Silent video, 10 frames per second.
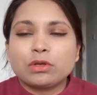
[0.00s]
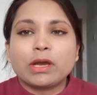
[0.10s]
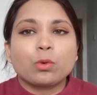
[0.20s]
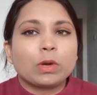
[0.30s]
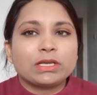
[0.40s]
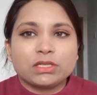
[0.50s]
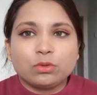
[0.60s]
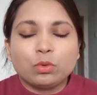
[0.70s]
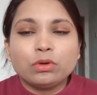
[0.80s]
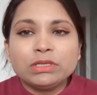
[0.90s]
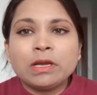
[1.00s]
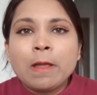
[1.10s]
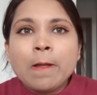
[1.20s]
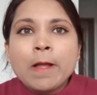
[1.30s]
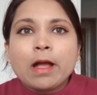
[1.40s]
They are quite good,
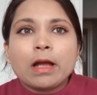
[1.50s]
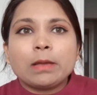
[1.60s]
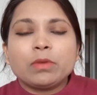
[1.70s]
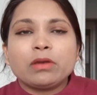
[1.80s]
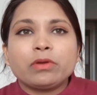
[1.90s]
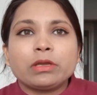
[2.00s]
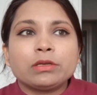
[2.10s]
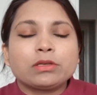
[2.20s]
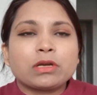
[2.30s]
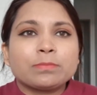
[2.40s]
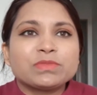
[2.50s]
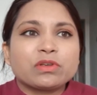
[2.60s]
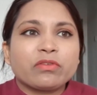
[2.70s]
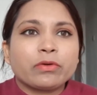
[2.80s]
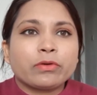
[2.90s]
in terms of